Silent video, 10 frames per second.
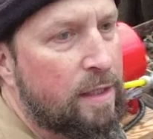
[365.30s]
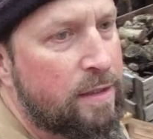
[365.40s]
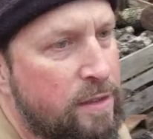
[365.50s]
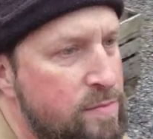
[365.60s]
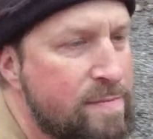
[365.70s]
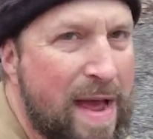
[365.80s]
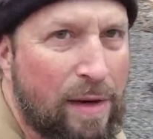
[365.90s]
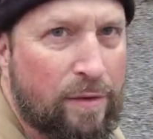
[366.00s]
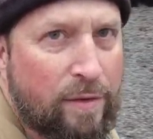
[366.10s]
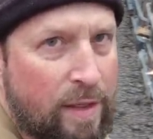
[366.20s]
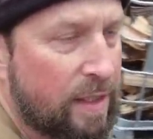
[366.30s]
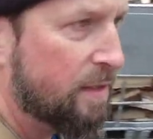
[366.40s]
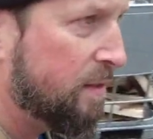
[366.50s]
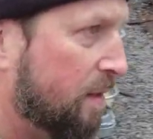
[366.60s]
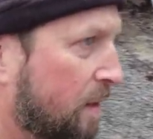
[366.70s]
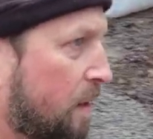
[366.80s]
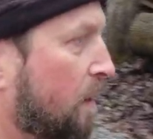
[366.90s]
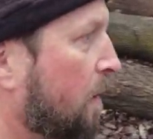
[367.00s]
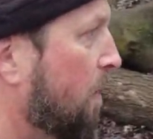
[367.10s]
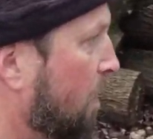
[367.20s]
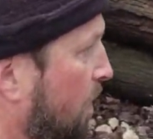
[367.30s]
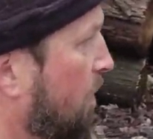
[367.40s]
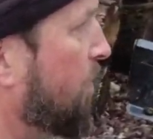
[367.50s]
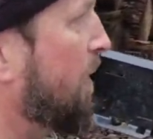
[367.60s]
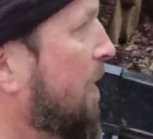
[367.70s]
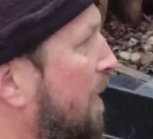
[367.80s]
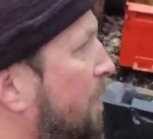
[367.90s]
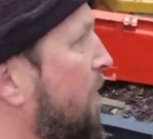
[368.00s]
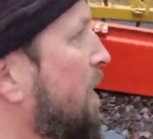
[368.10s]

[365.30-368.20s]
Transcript: to mount this all the way down